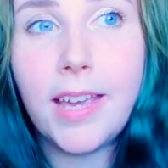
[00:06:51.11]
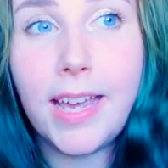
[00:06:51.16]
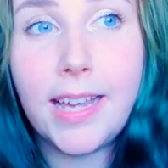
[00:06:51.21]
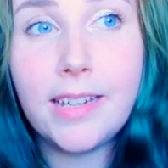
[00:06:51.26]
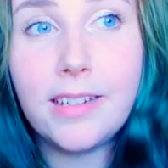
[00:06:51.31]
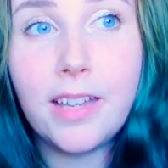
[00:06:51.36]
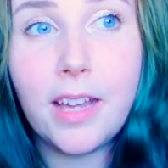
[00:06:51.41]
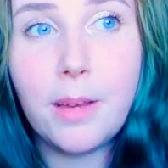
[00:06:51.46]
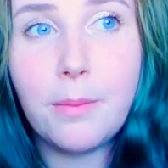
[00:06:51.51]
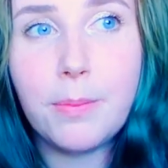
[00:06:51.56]

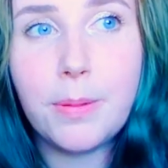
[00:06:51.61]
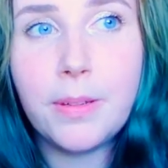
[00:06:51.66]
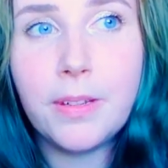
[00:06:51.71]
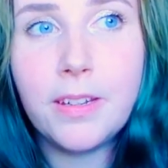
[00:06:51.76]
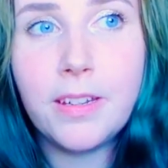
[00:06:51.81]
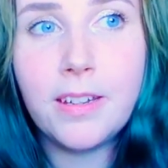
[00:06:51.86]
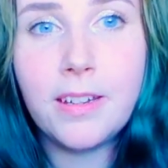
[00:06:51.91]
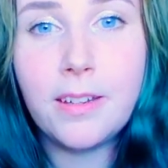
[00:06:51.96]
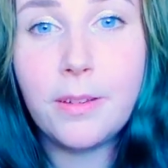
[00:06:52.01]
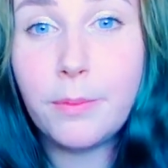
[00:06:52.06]
end up
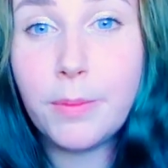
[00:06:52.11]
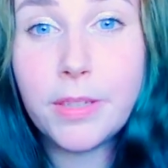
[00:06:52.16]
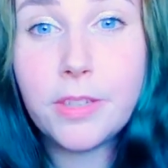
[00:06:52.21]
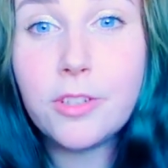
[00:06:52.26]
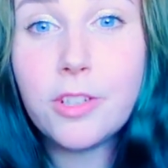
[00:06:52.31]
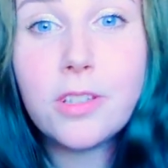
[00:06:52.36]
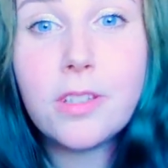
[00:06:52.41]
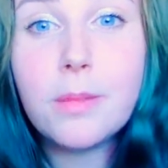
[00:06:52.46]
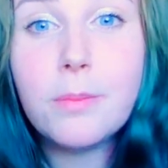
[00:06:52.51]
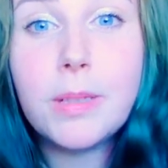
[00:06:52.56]
with
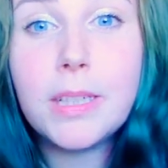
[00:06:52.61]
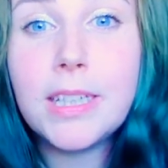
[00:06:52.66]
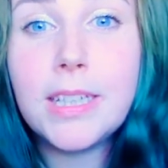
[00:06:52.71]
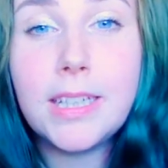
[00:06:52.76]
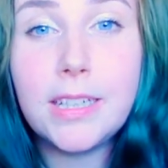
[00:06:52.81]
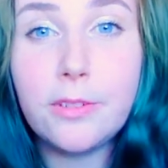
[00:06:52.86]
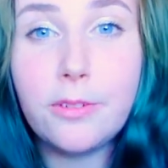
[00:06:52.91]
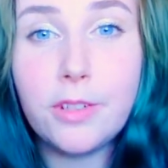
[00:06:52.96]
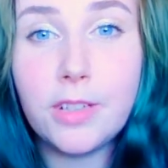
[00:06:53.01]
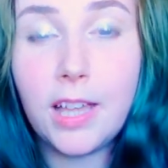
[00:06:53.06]
just
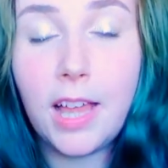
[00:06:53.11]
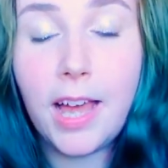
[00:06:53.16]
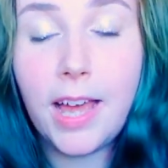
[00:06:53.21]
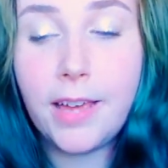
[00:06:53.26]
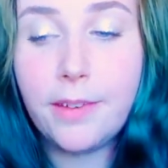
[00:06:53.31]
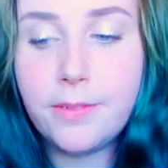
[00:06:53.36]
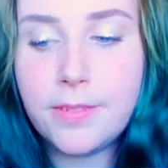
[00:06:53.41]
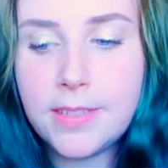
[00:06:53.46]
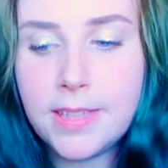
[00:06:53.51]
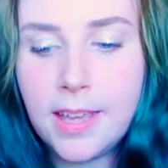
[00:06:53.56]
completely different
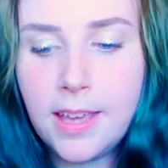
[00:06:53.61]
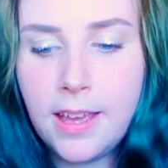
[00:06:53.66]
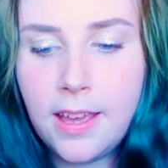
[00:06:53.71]
lives.